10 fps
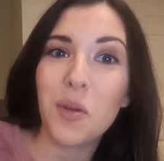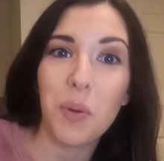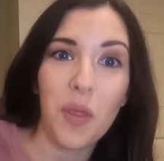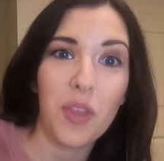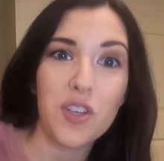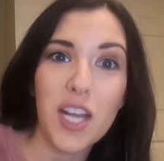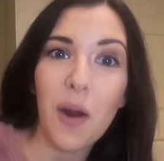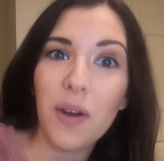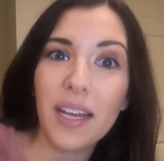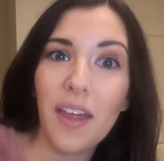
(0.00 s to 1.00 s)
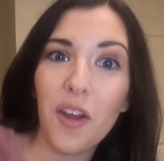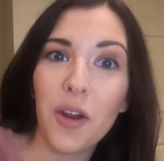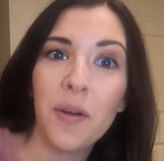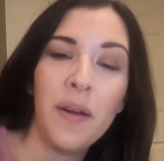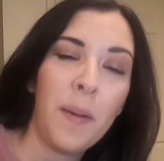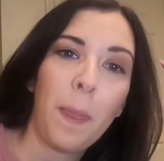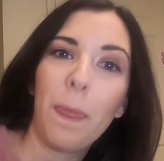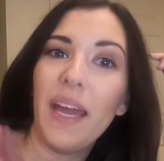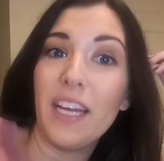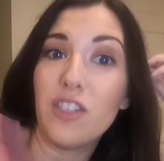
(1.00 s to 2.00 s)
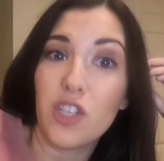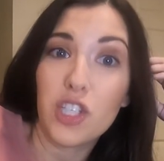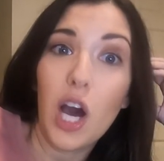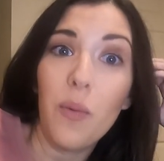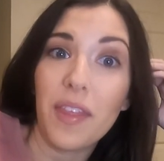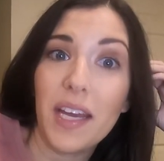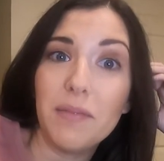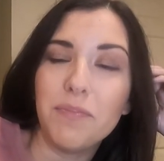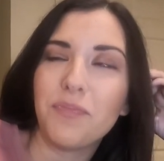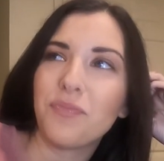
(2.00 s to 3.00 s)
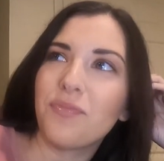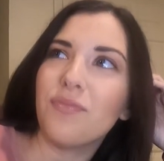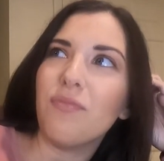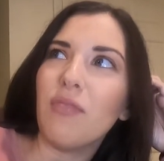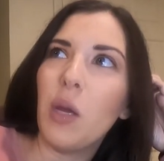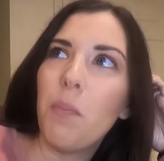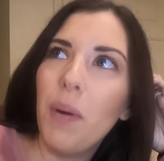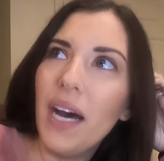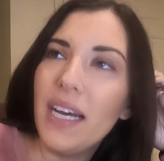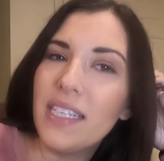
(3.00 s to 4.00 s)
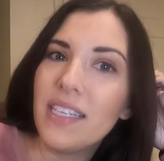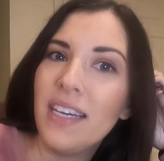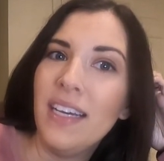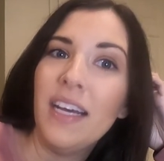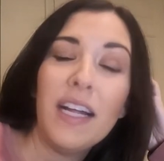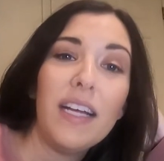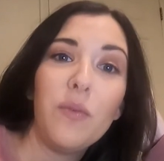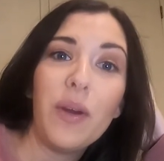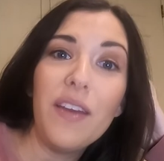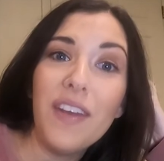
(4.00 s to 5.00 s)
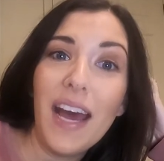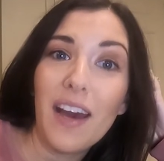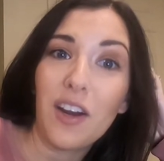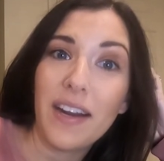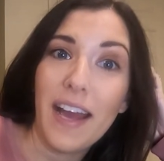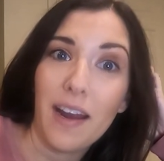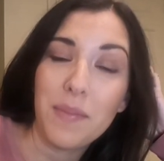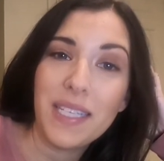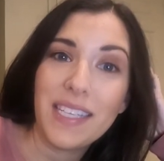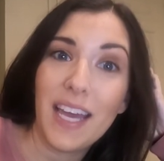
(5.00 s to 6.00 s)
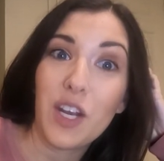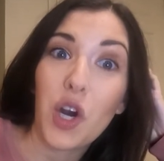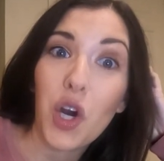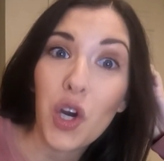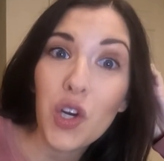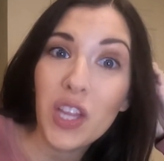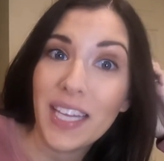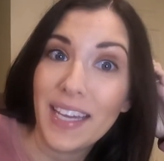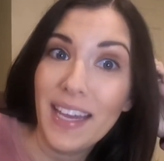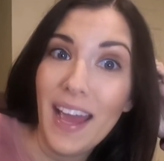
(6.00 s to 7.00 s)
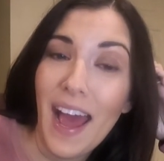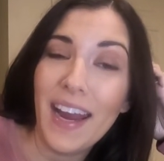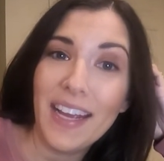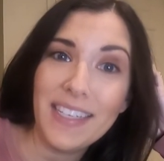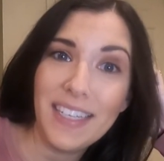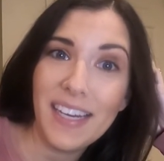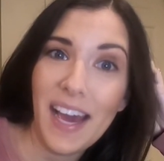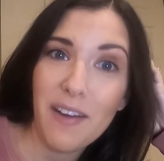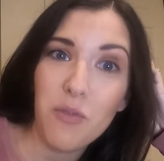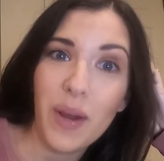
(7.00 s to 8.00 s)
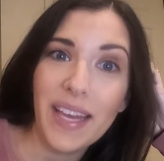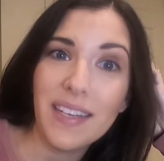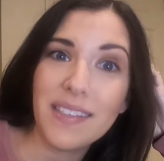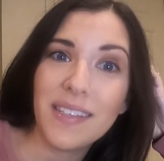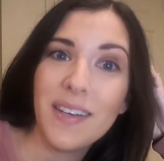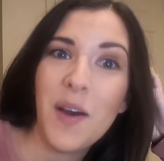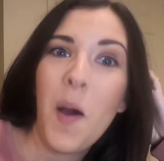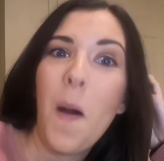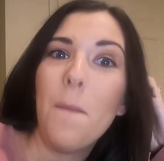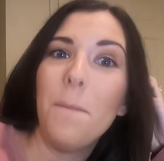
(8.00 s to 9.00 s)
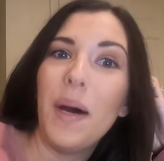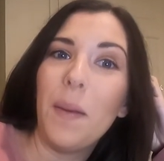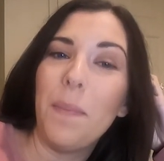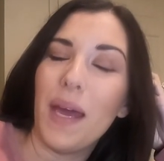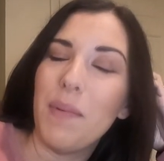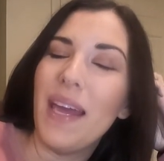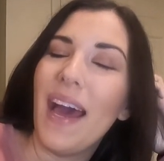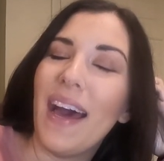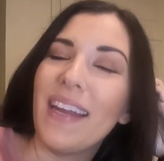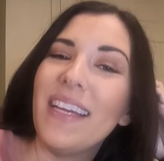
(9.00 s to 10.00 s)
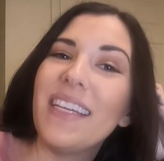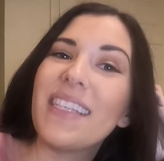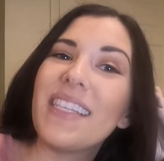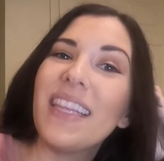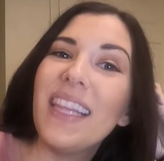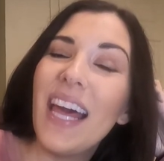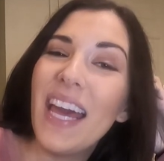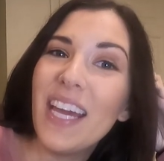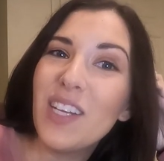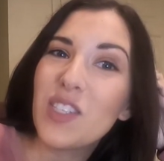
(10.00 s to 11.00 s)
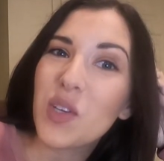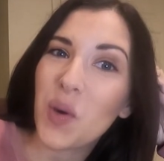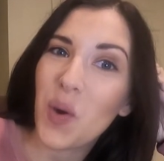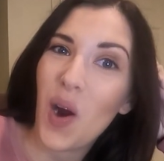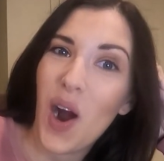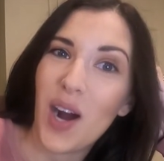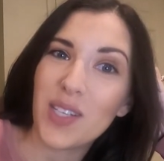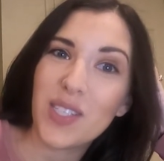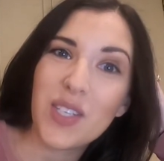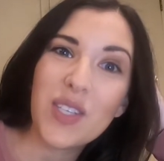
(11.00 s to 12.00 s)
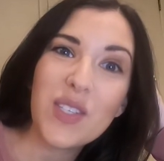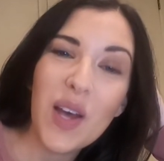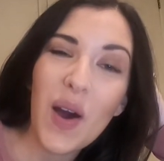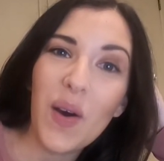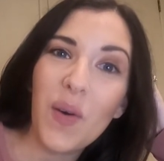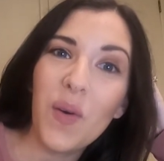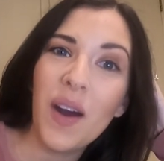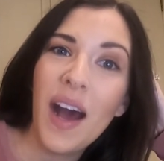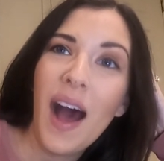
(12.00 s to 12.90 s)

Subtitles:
to put the shower together, and just go with it. But we even had our anatomy scan early at 18 and a half weeks, but baby had its legs crossed. So